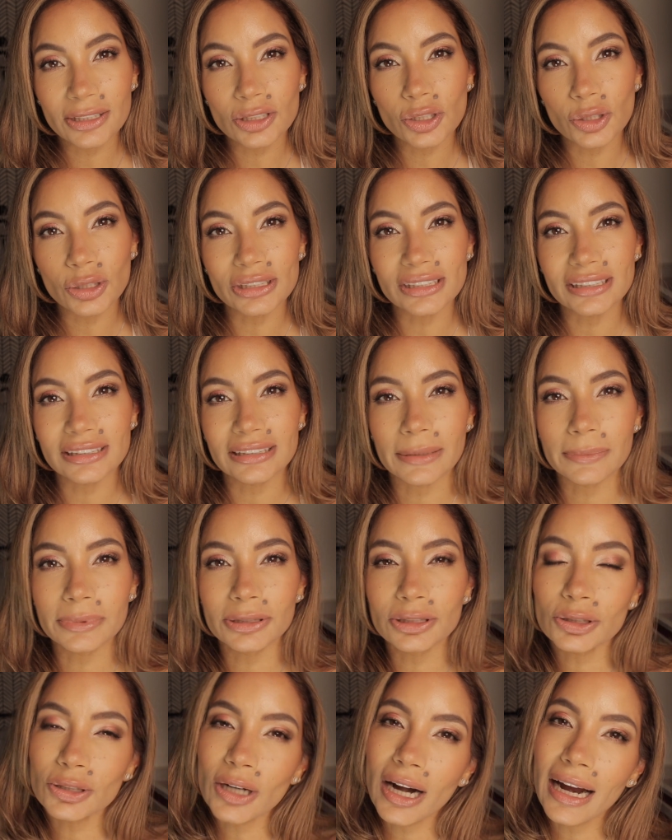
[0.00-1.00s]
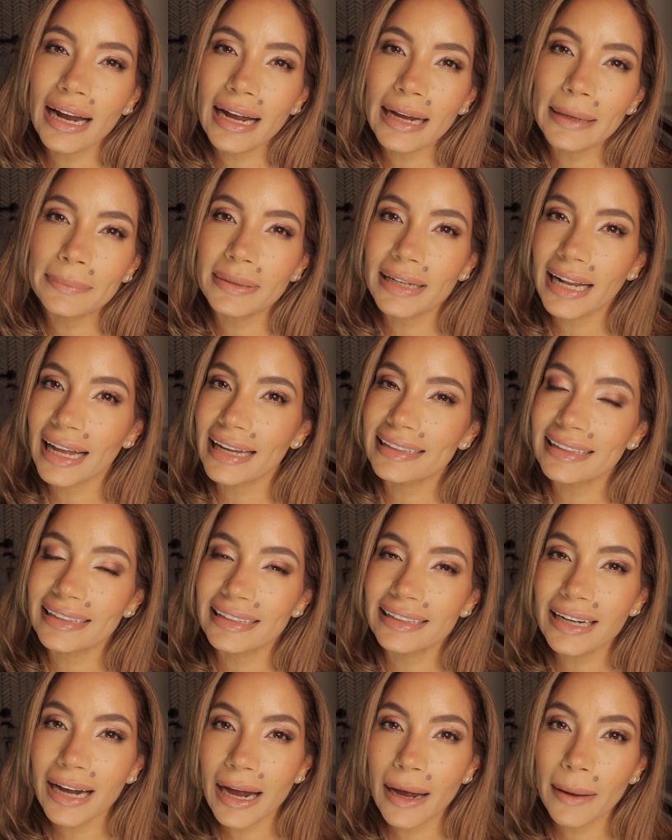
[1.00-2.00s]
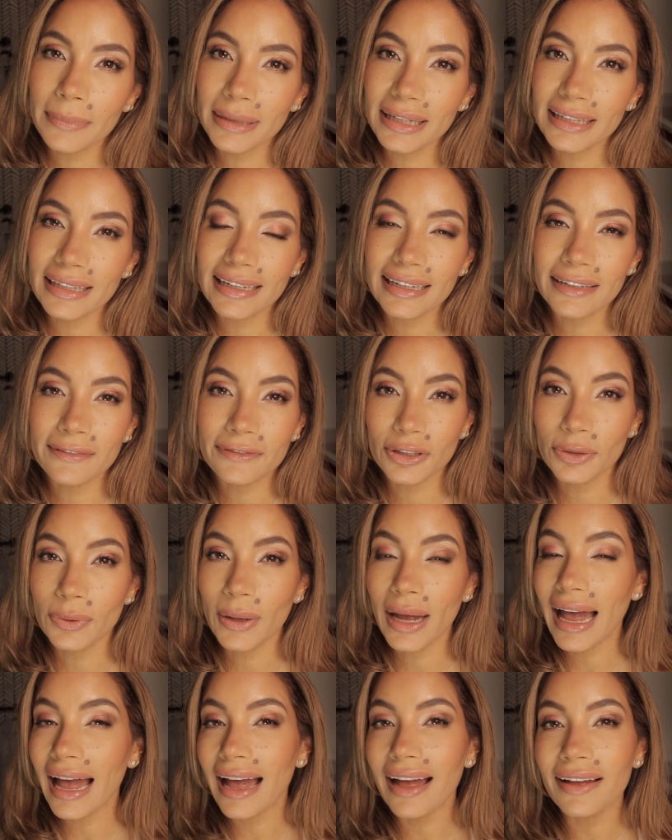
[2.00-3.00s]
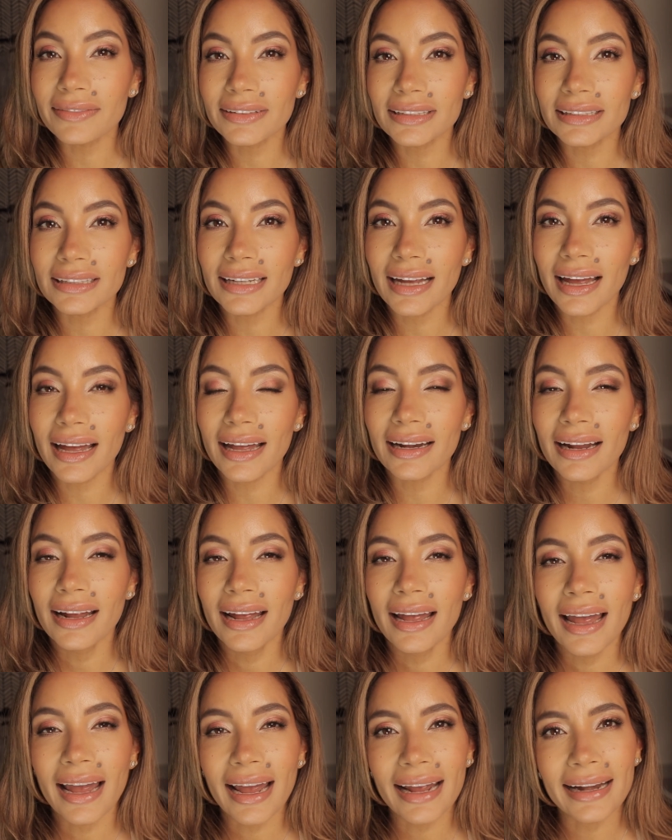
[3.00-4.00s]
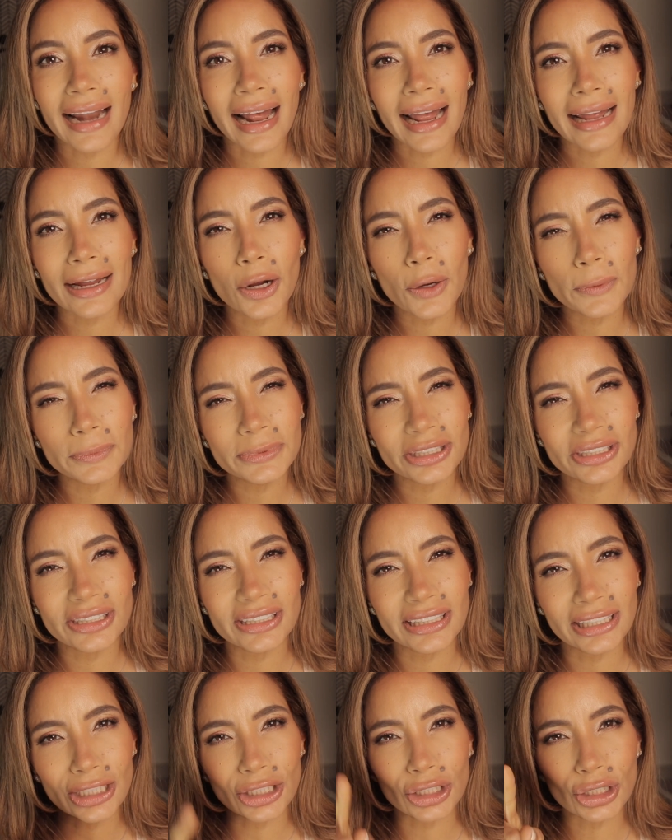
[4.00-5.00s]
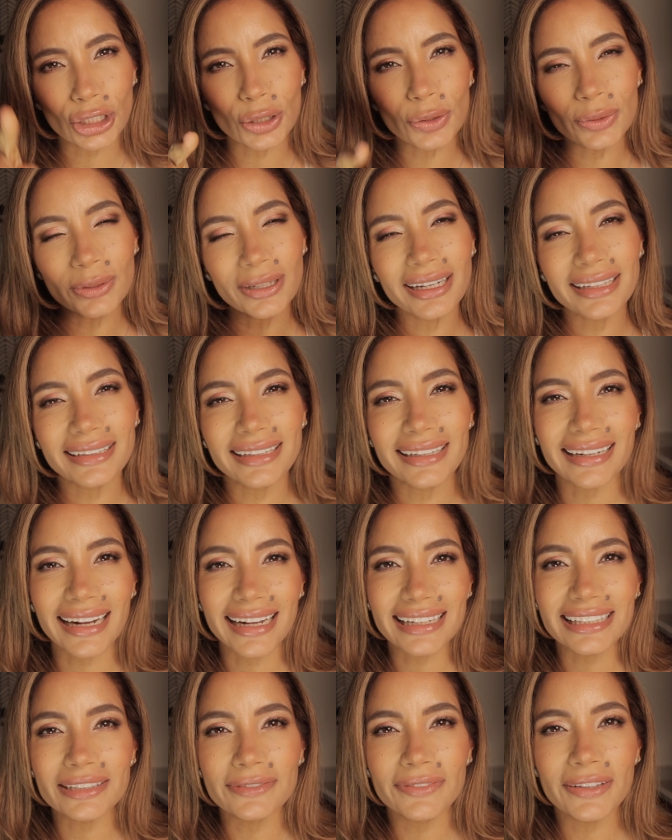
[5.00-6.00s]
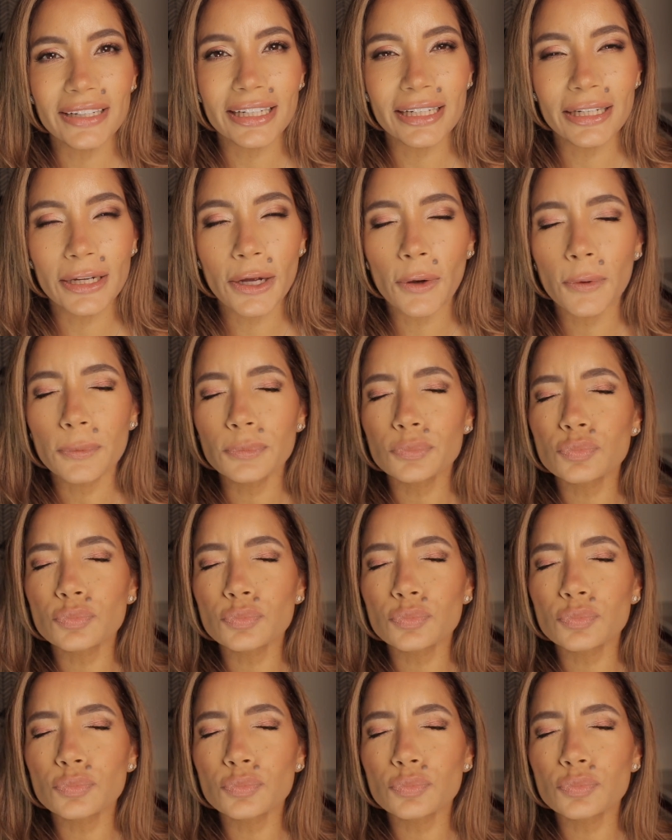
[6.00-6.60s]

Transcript: sure to subscribe, like, and comment if you haven't yet, and I hope to see you on the next video.